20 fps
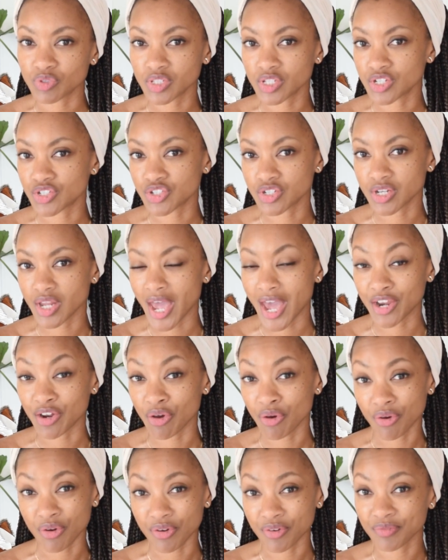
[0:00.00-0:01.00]
religion at
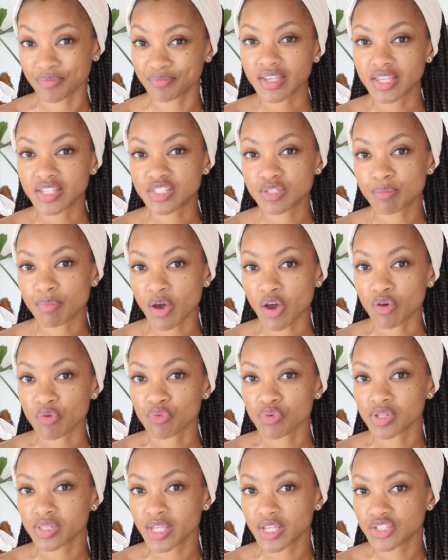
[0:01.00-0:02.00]
all. It's
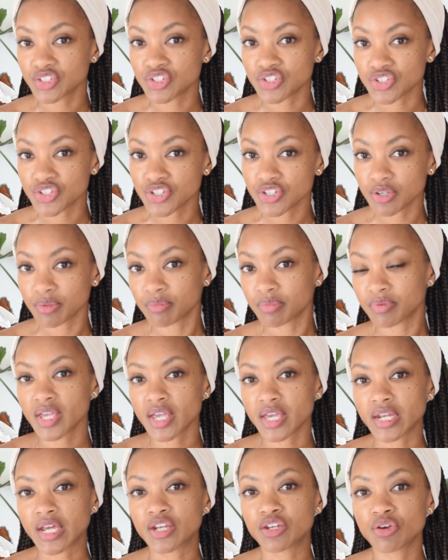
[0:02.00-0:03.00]
about relationship.
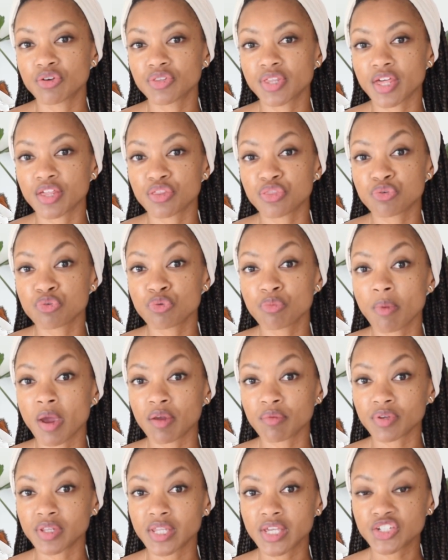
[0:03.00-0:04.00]
And I know that through my
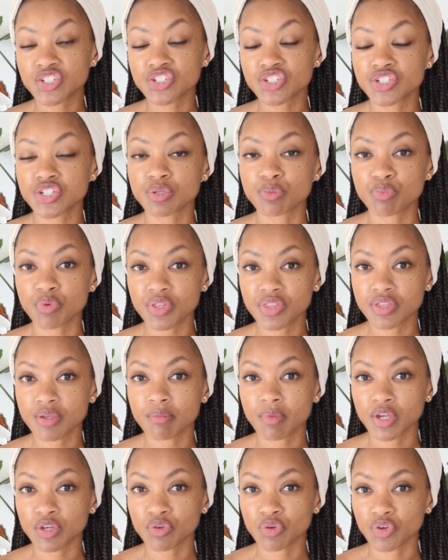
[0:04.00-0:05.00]
relationship with
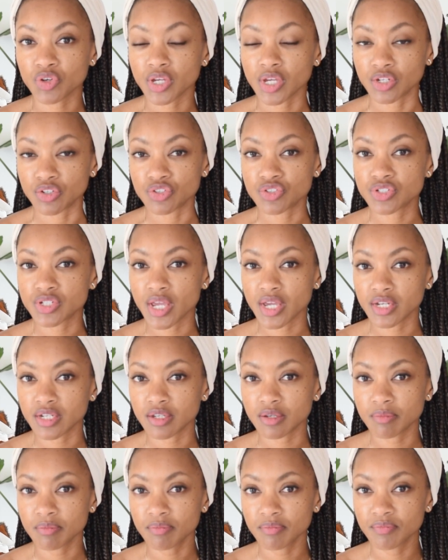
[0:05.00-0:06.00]
Him, I grow to understand
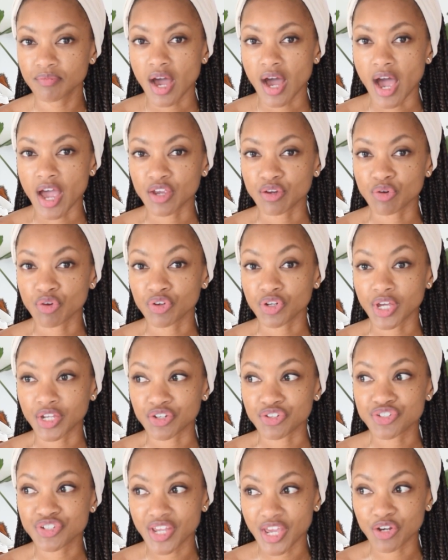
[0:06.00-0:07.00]
Him. I grow to
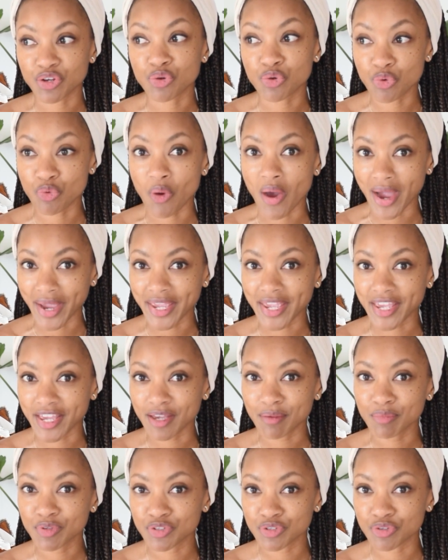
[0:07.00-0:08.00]
understand who I
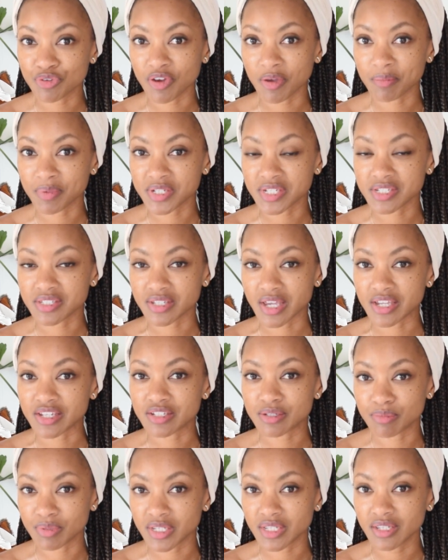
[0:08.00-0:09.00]
am and who I've been
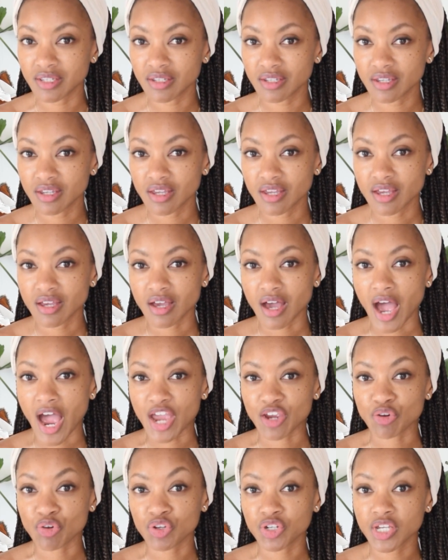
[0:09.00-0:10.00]
designed to be.
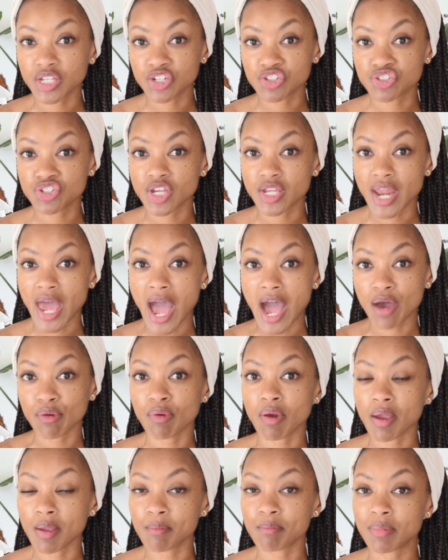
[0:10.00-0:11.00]
I grow to understand
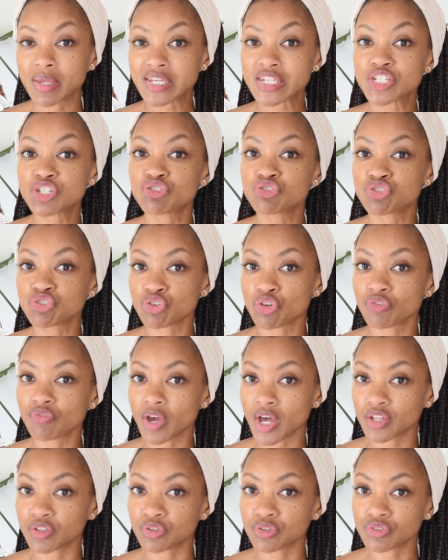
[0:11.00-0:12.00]
how I'm meant to serve
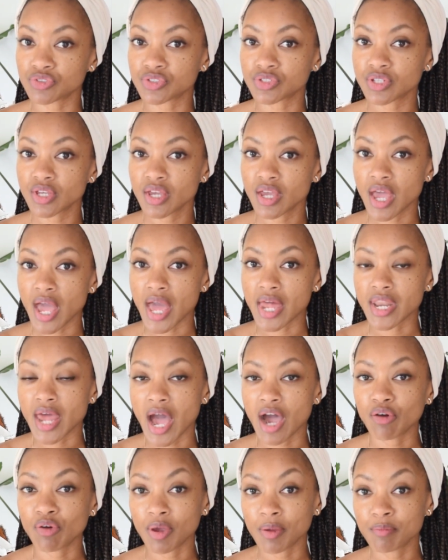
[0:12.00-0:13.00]
others and
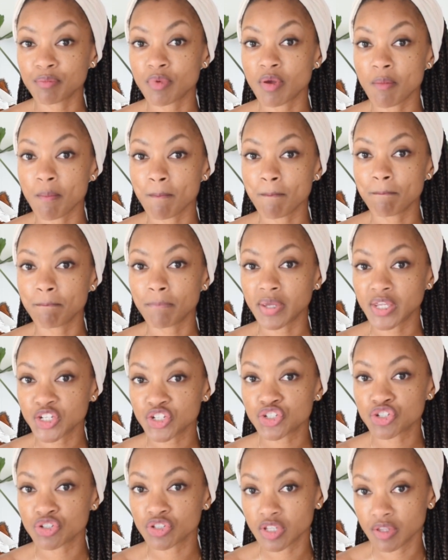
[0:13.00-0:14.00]
how I'm
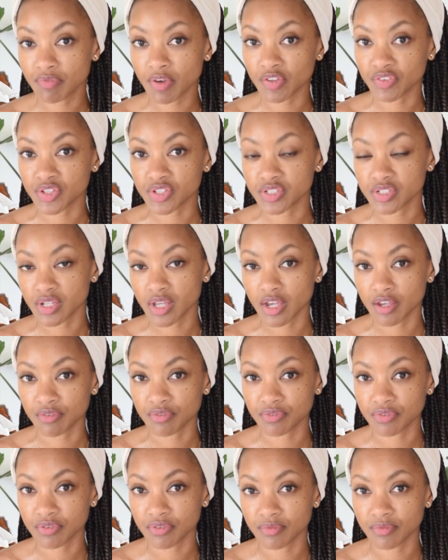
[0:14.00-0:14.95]
meant to live out this life.